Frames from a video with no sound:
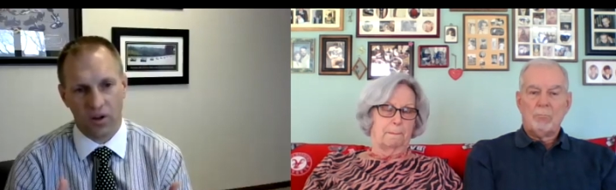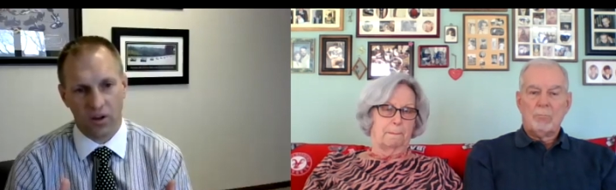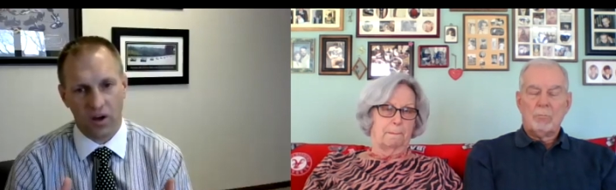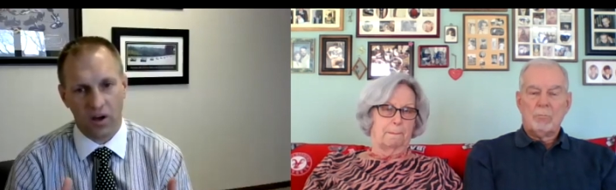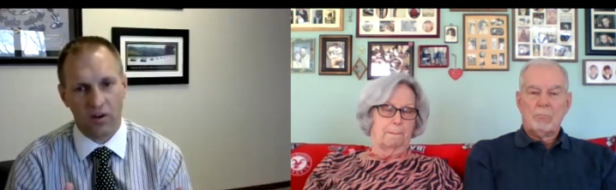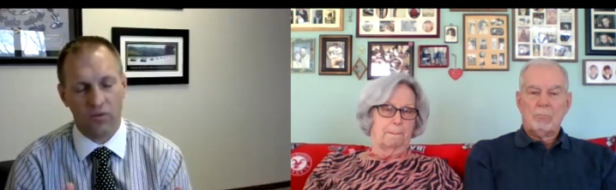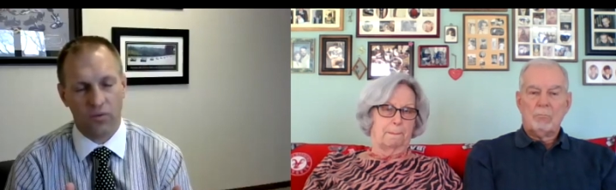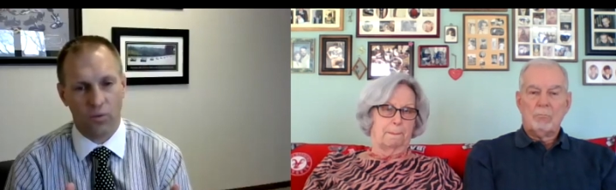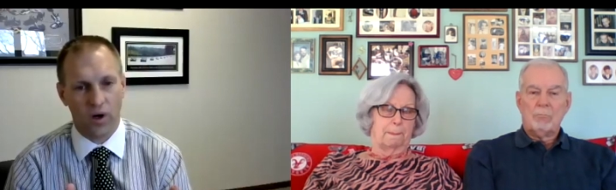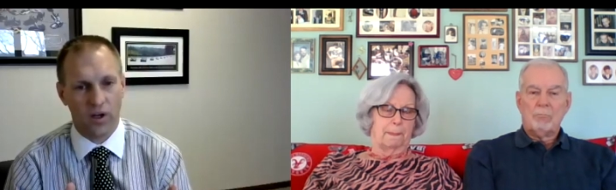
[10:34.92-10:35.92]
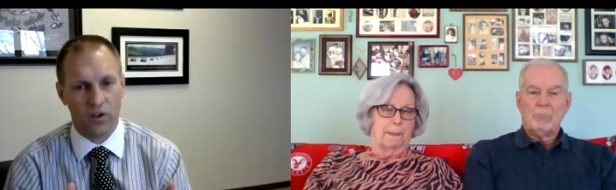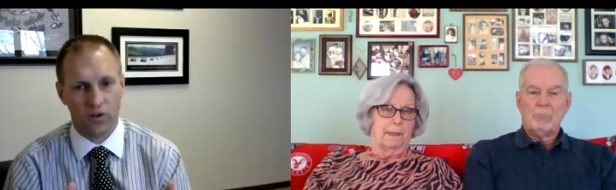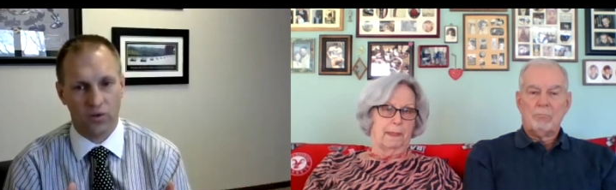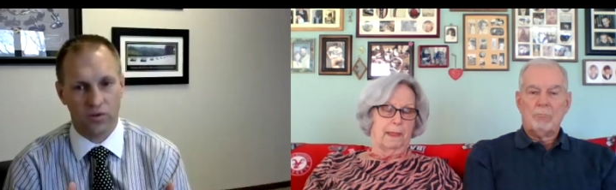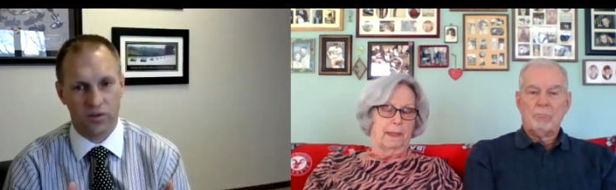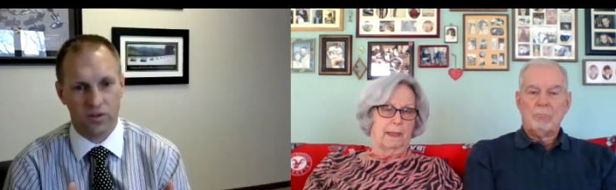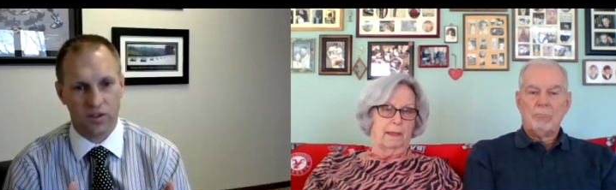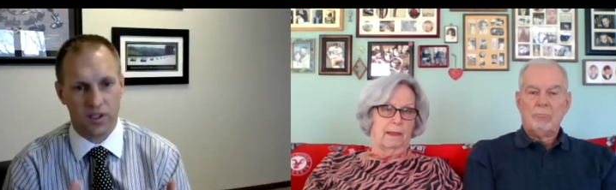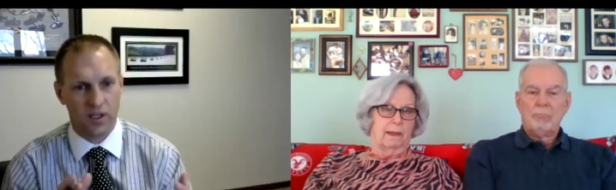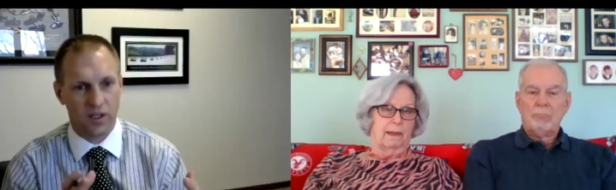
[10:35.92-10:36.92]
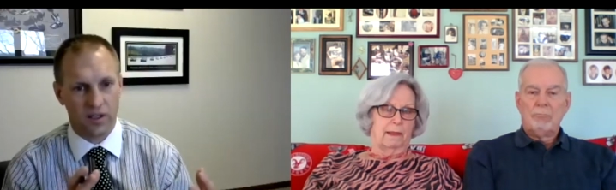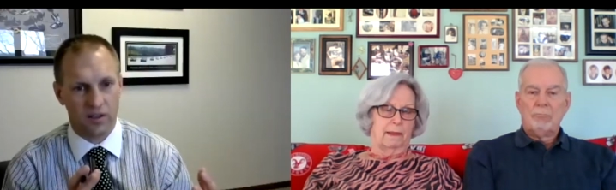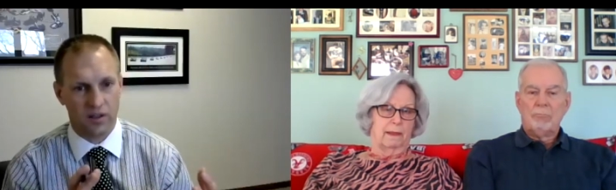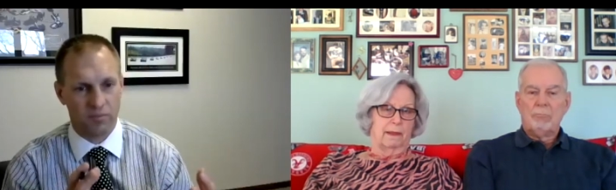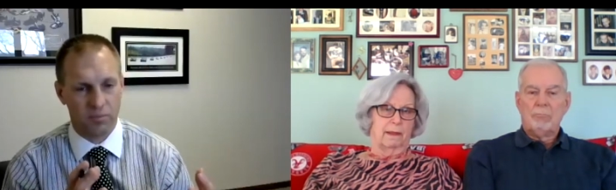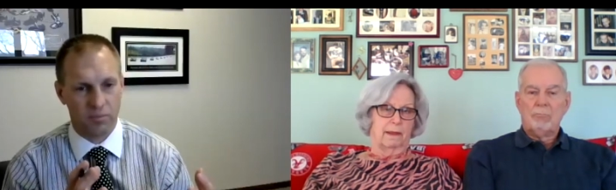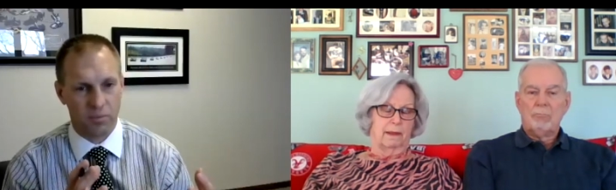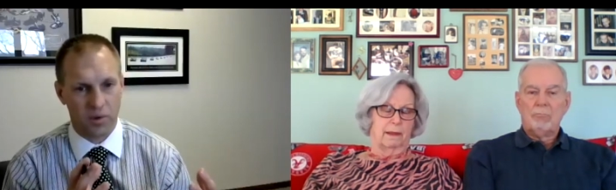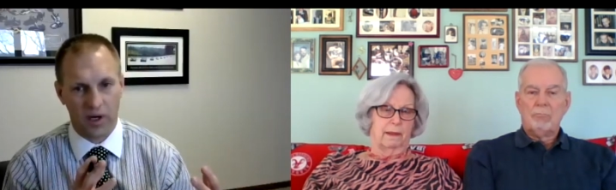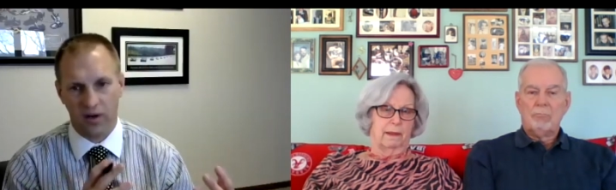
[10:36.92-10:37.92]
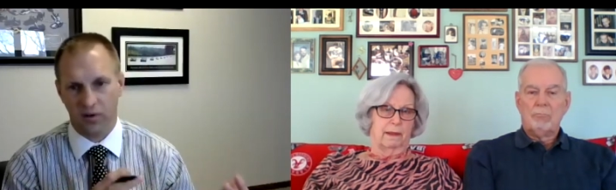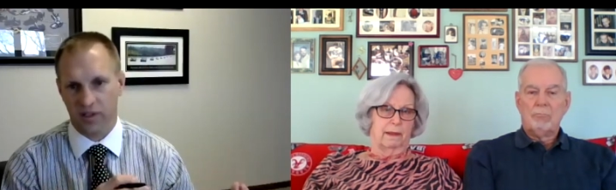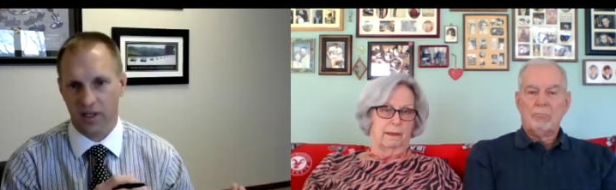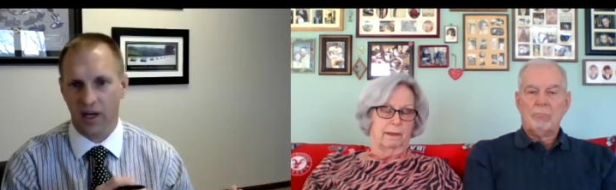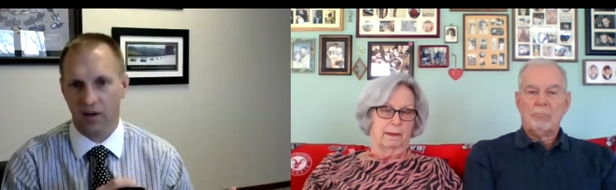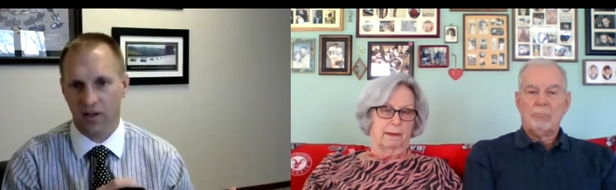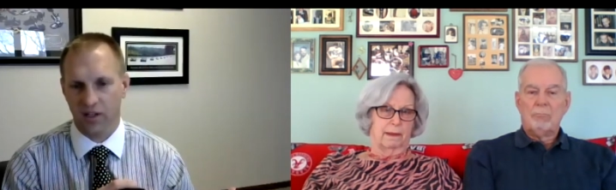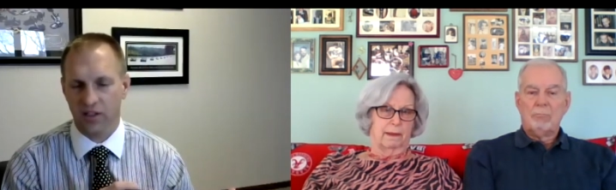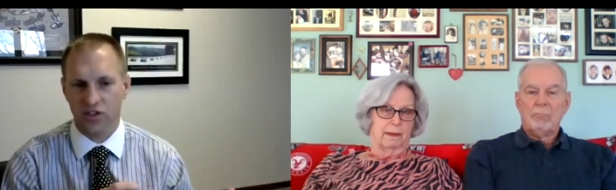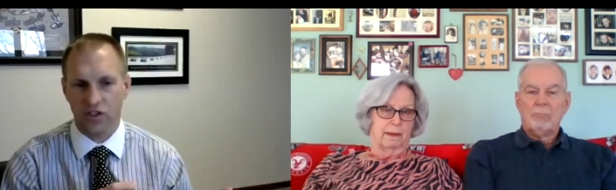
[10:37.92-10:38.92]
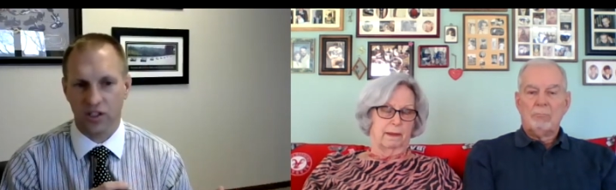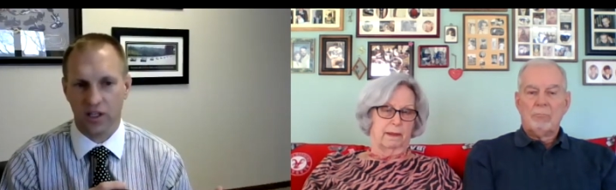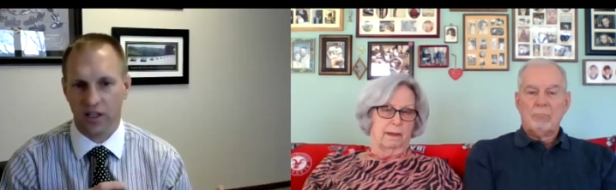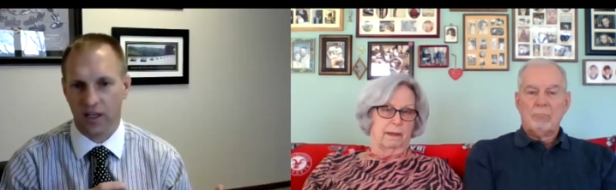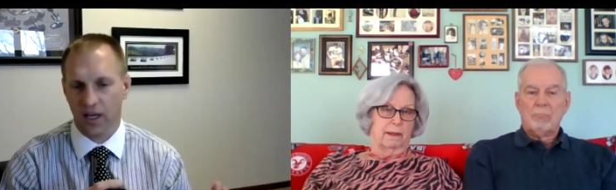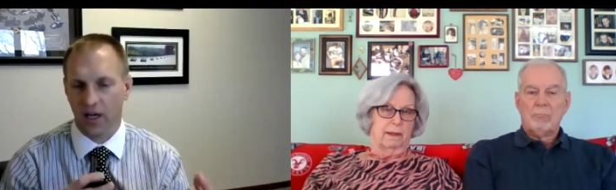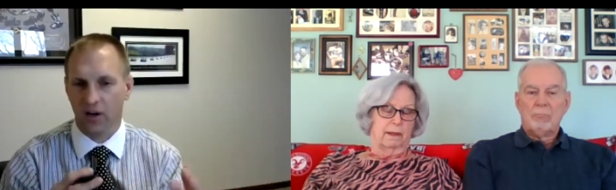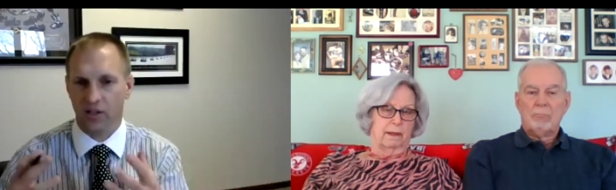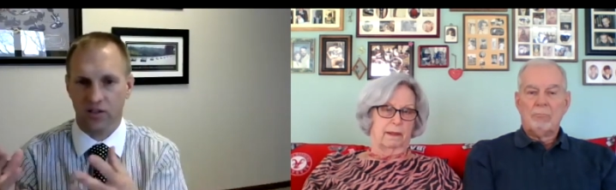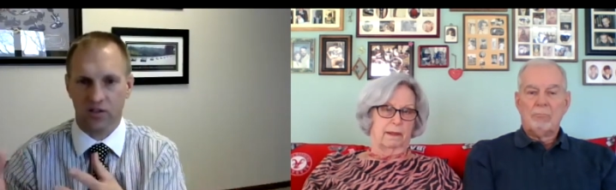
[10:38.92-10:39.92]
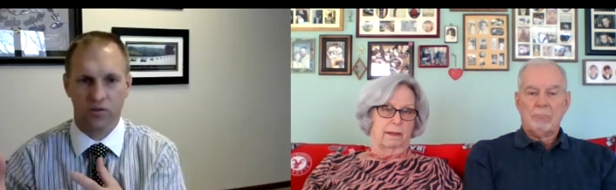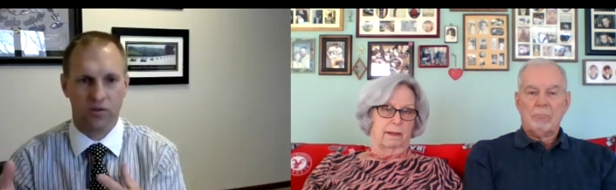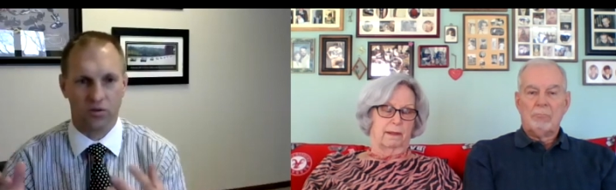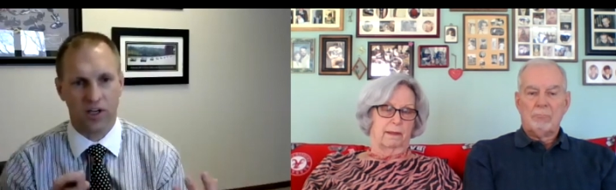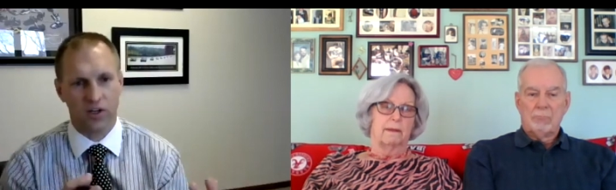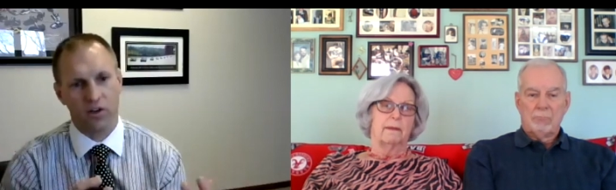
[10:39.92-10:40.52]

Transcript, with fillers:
Speaker 1: a lot of what you did prior to retiring, it just it carries through, right?